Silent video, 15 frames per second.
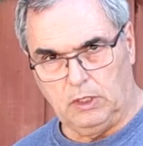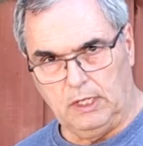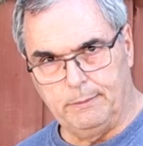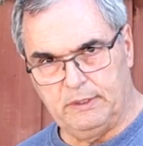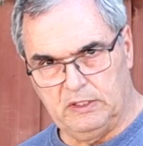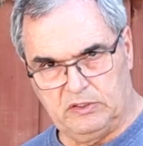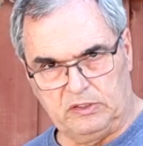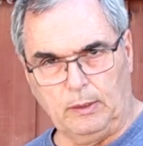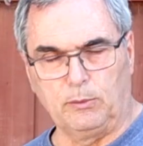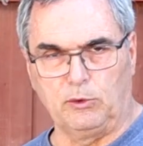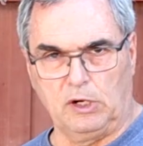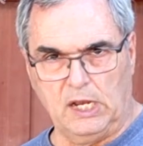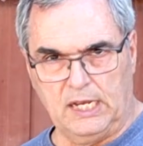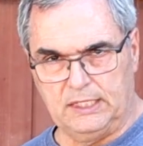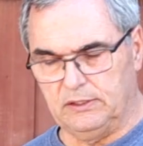So let me
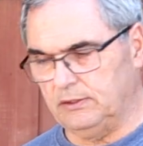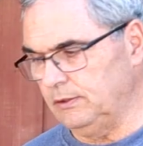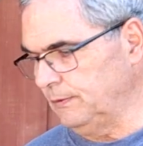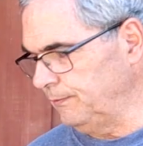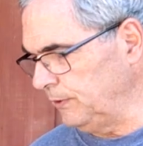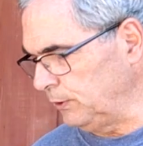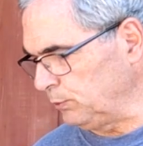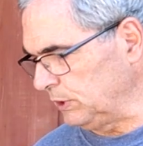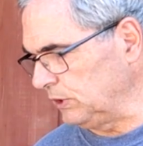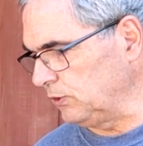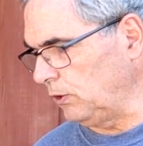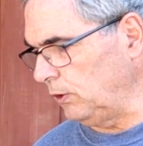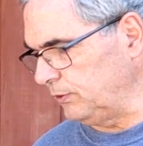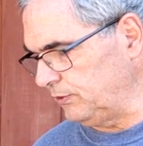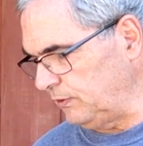summarize the
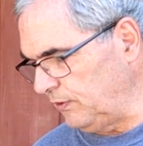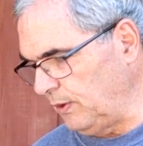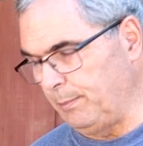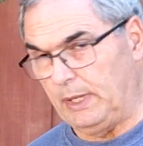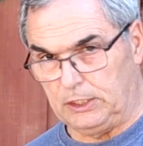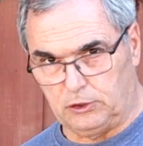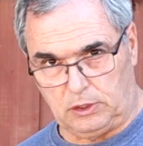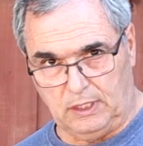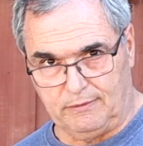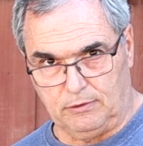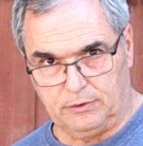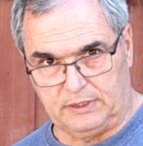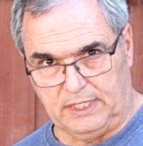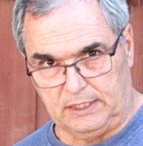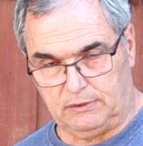results of the bench
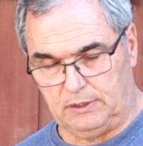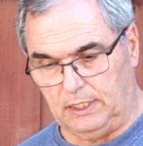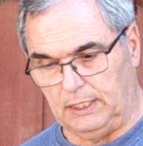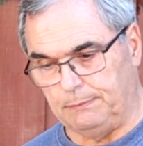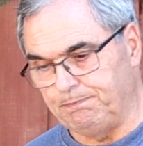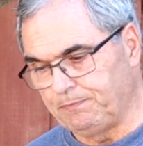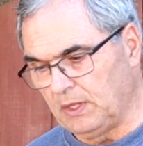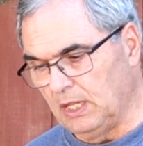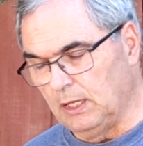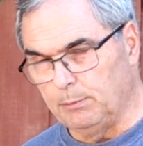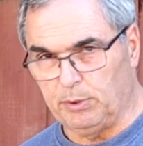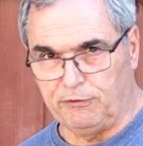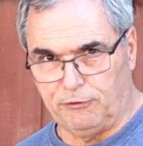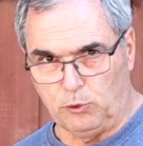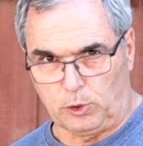level testing
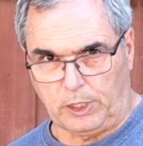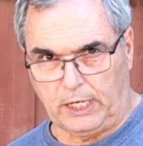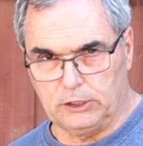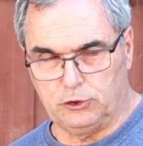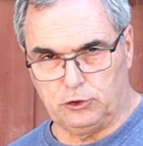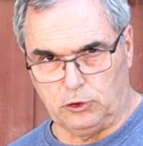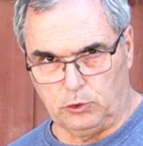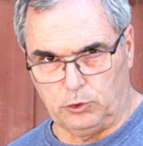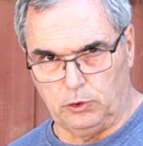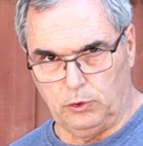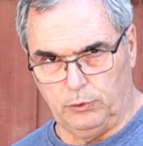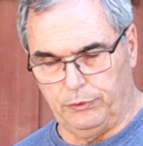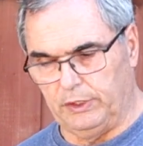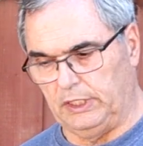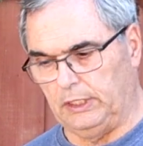before I show
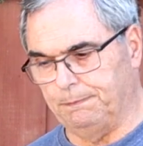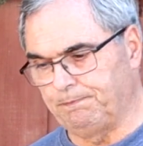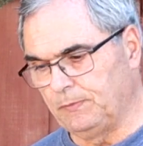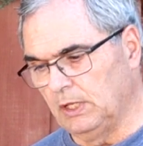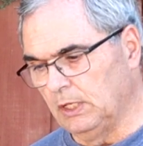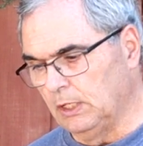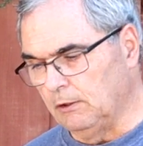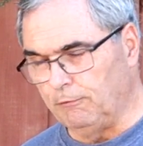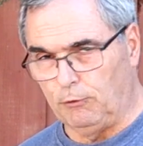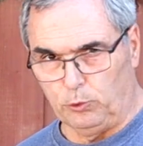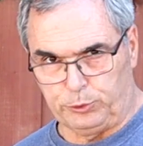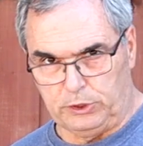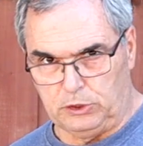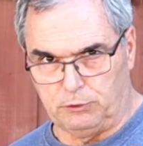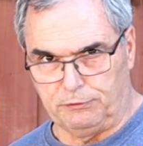you the
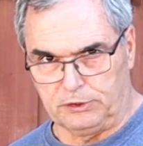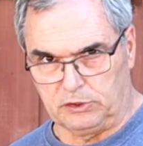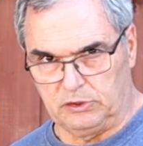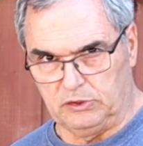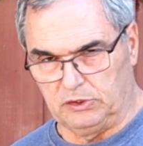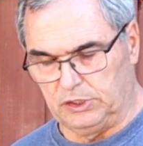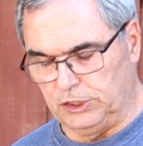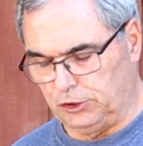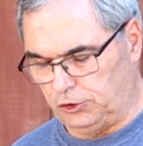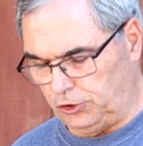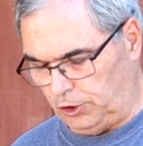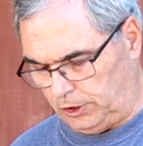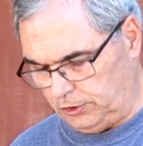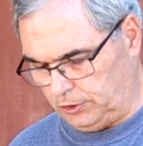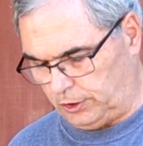voltage versus
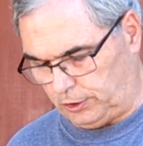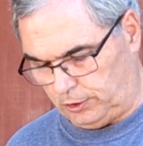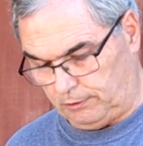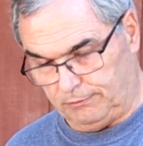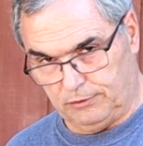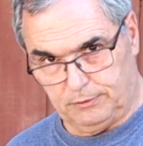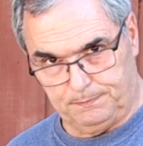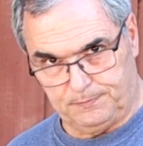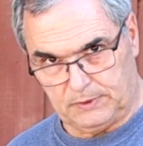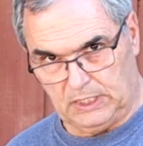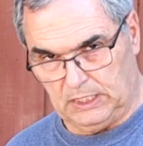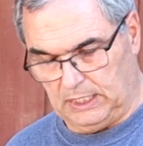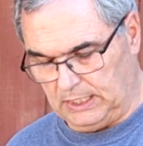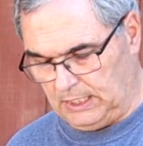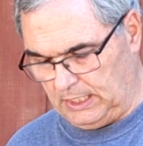discharge curves.
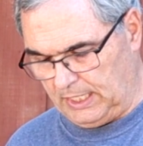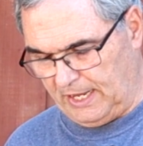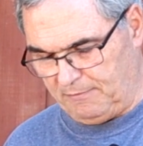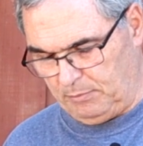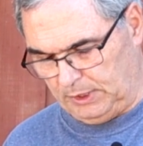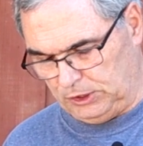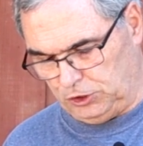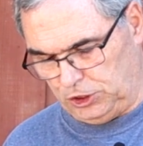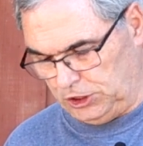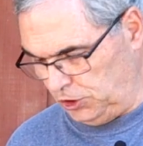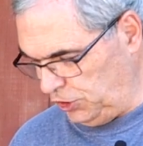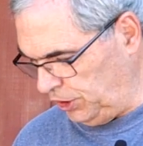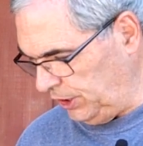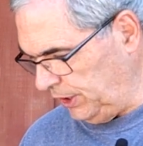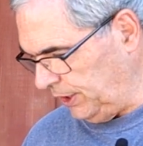And I got to have my
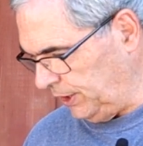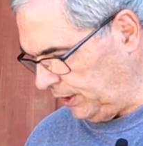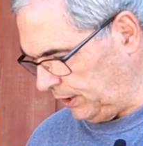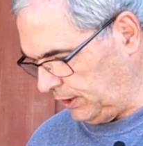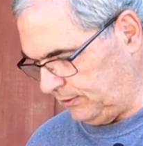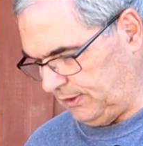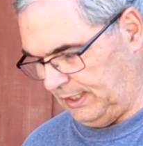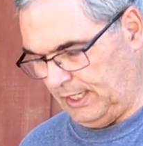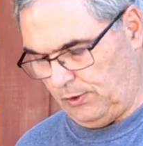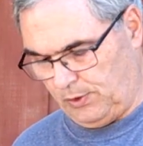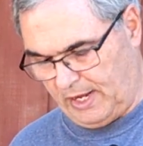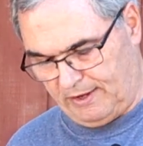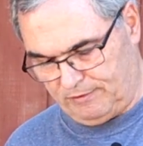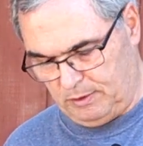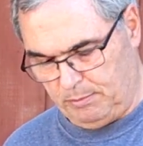cheat sheet here because I don't
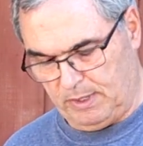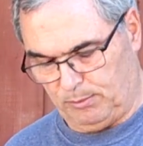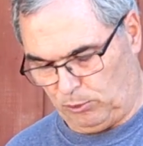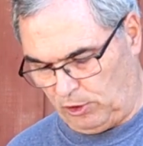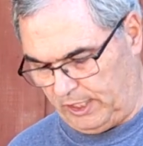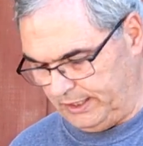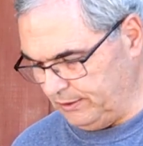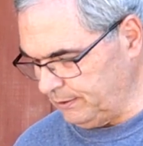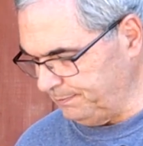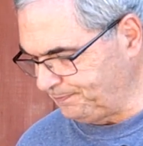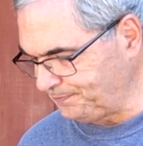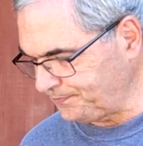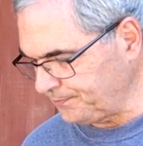have it memorized.